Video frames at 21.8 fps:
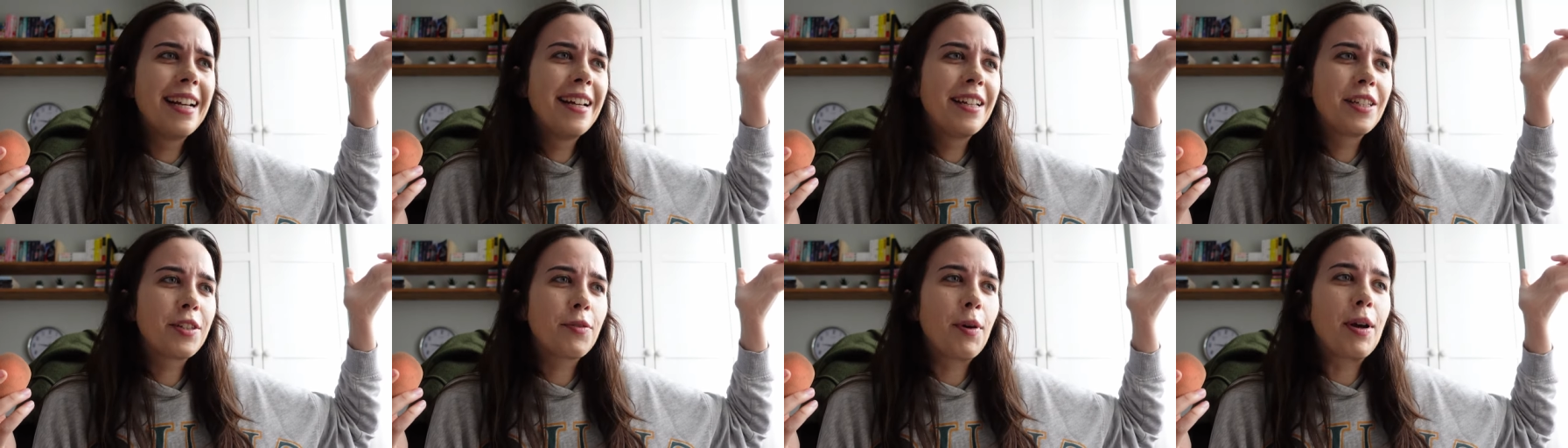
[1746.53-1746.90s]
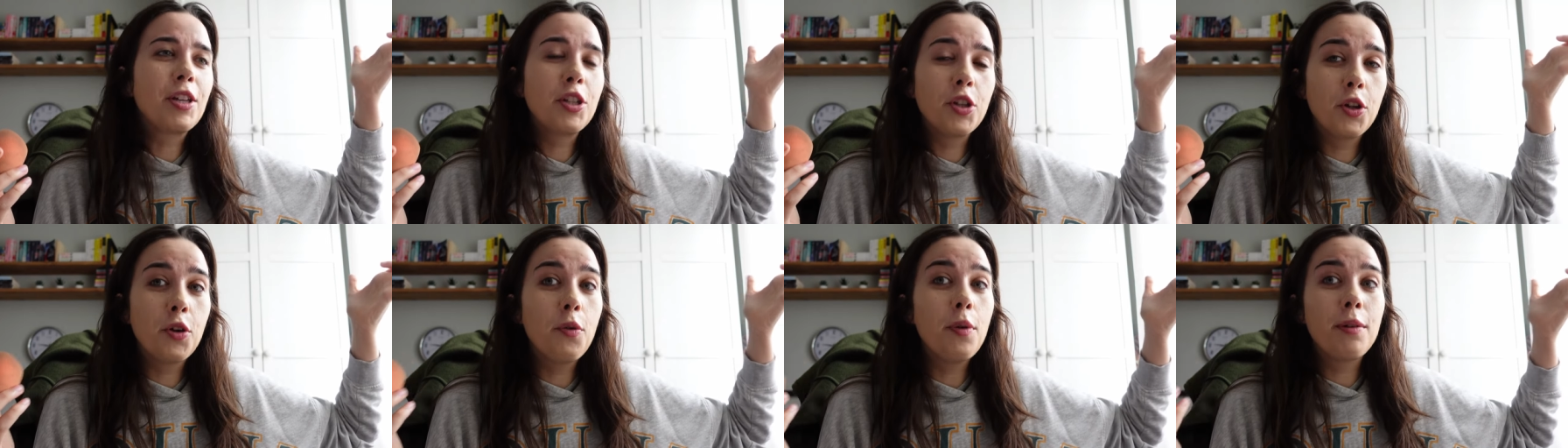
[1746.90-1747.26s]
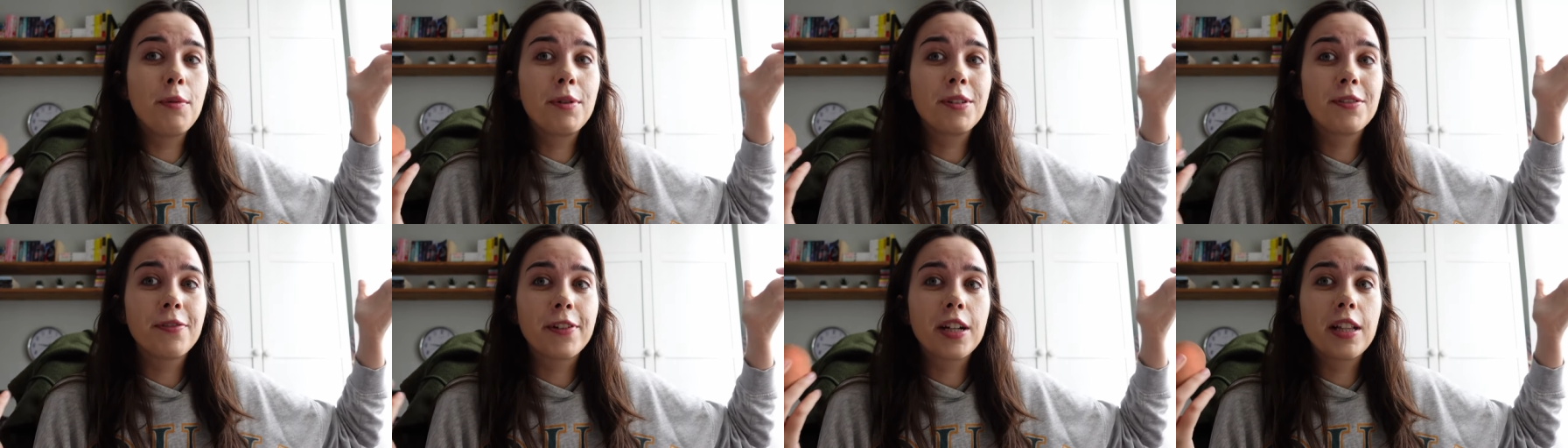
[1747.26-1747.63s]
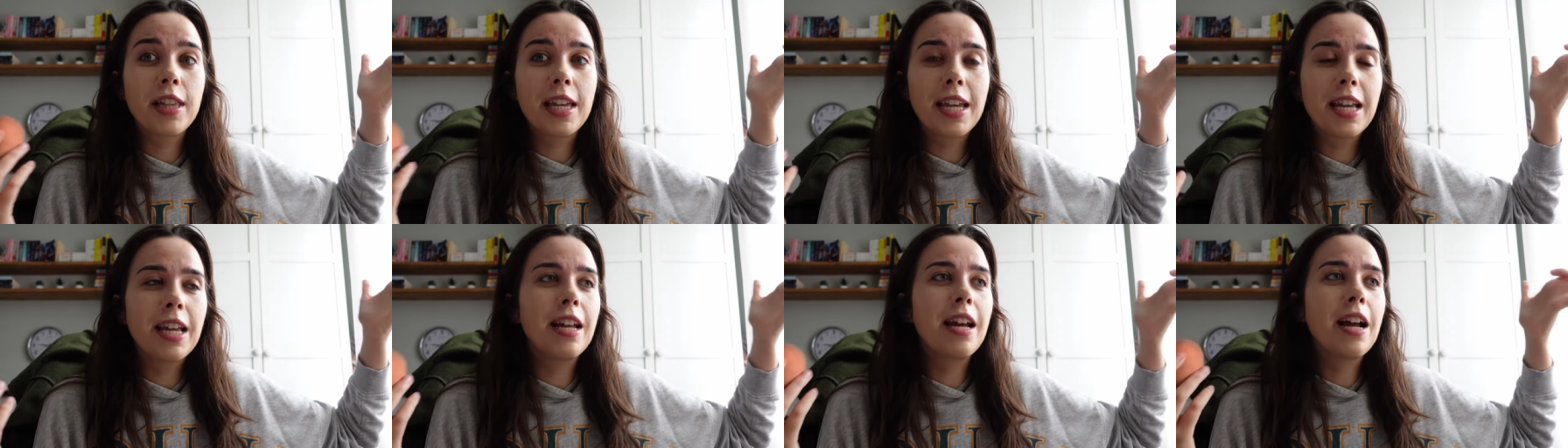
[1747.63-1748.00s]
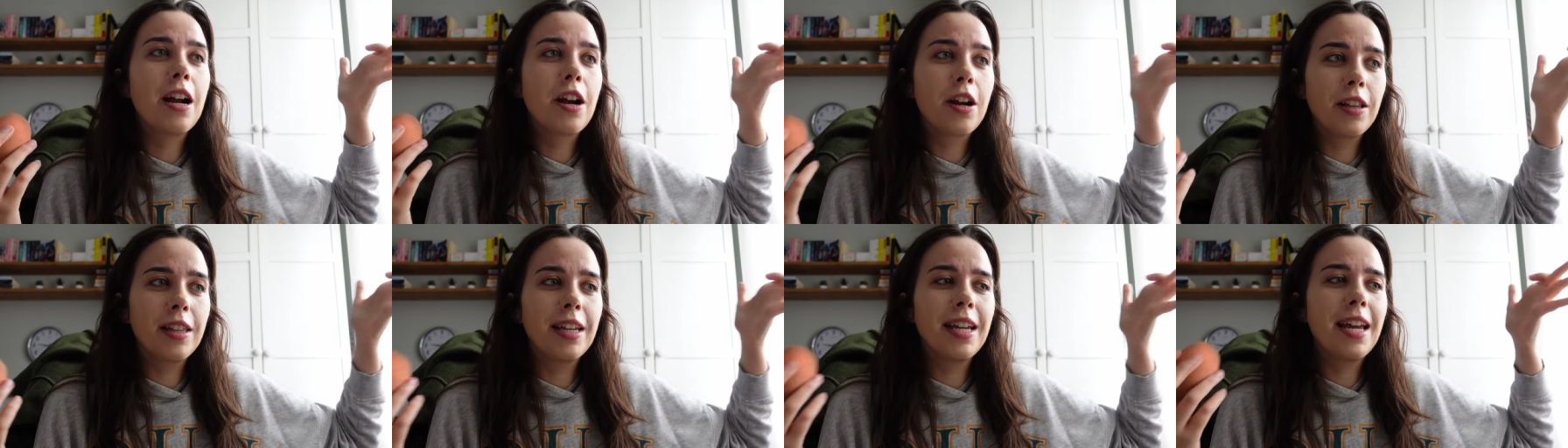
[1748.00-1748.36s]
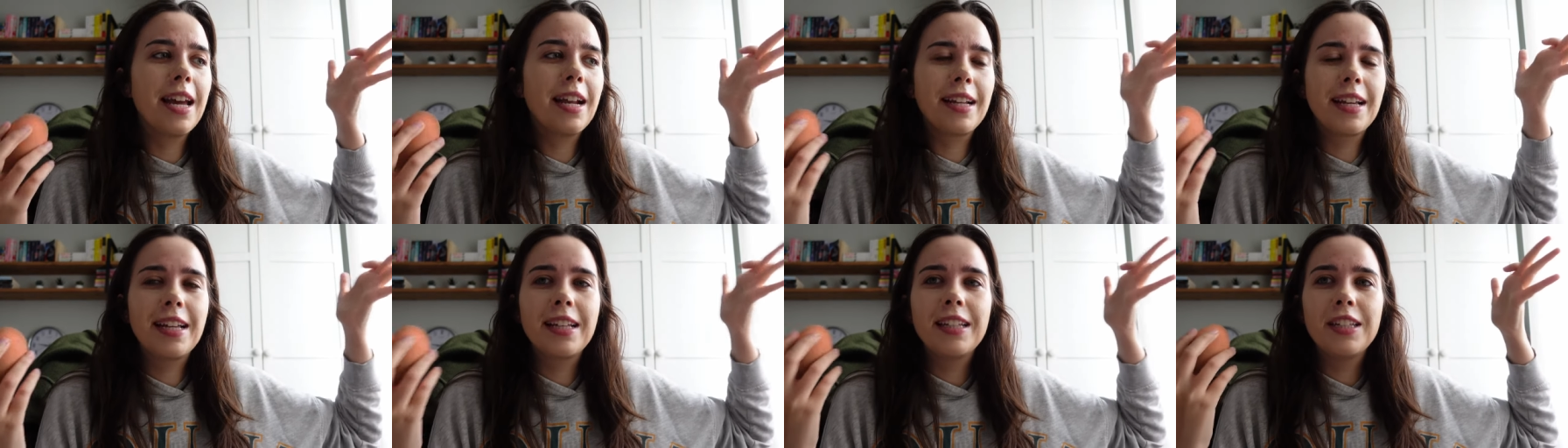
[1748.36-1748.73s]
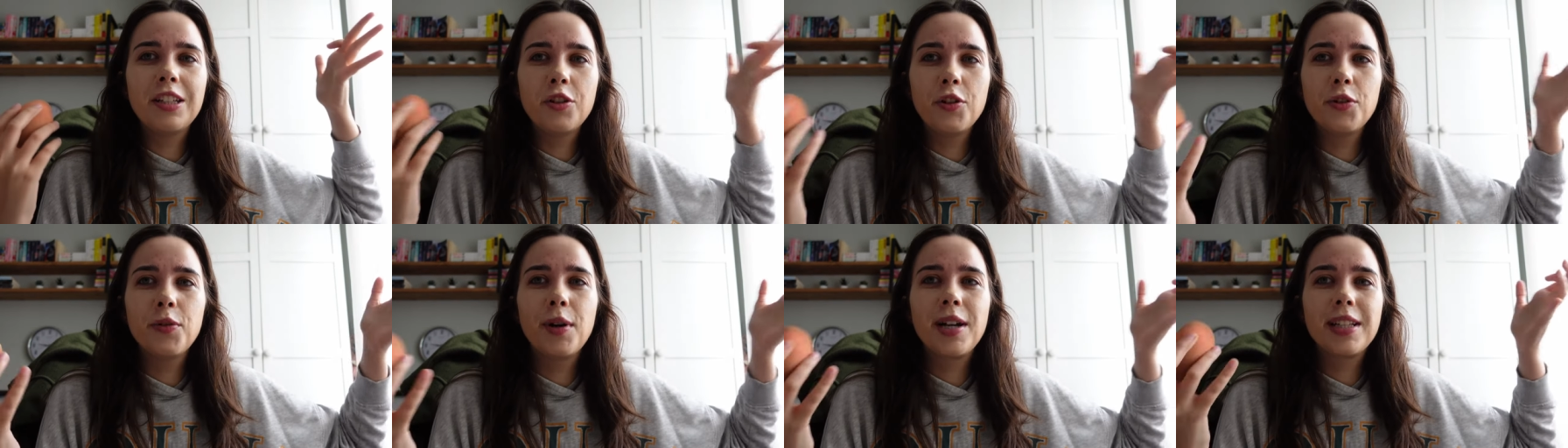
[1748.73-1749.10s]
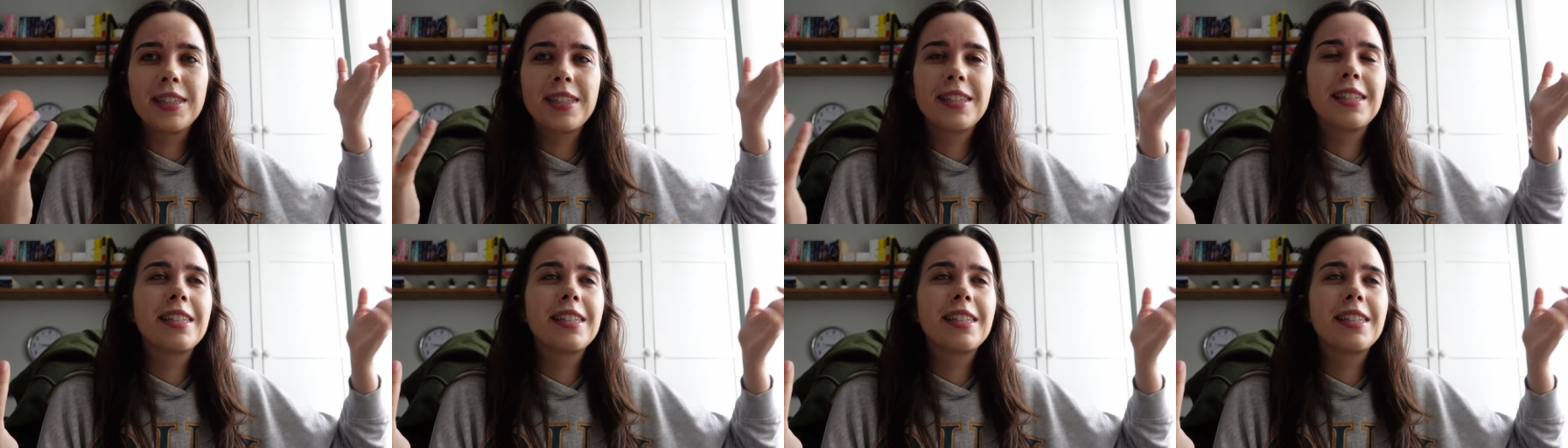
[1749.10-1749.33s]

So I knew it was very early and I knew I